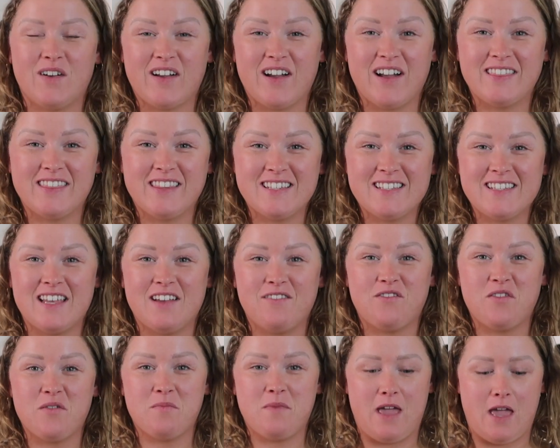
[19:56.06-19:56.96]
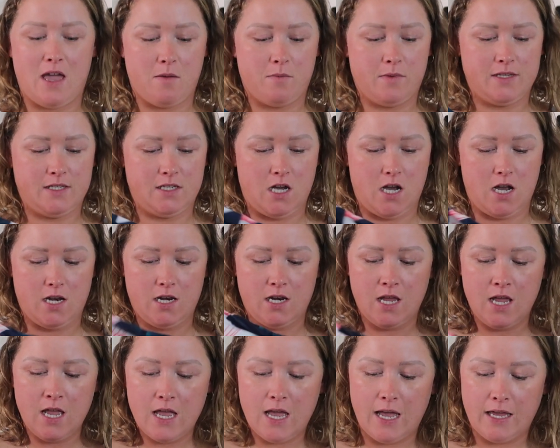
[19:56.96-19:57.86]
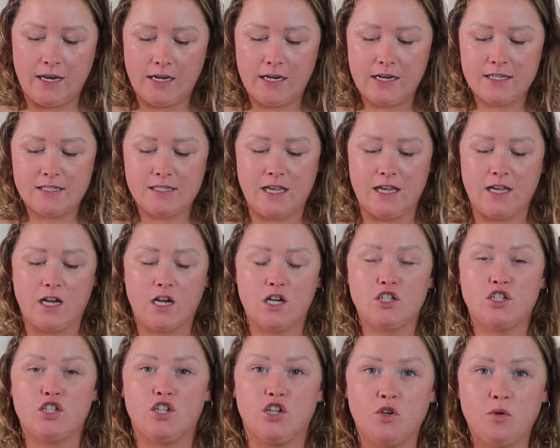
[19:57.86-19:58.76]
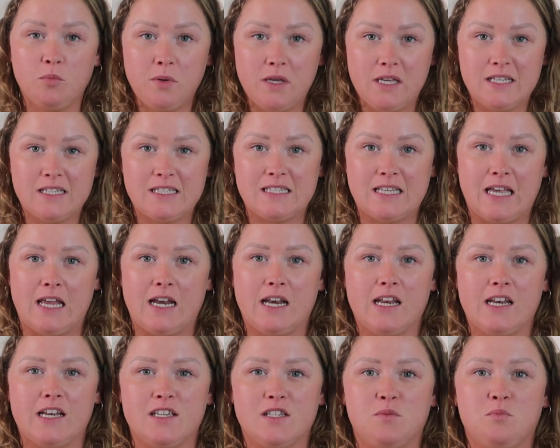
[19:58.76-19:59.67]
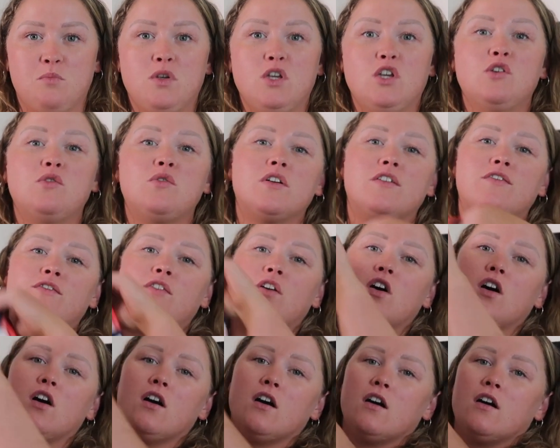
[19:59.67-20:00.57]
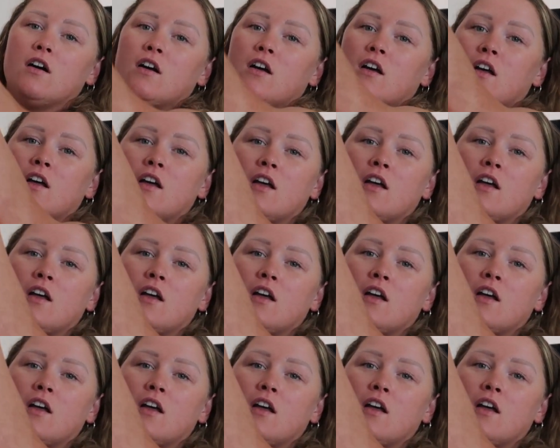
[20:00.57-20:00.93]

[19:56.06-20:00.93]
I got this set from Amazon, and it is a two-piece set. It is beautiful.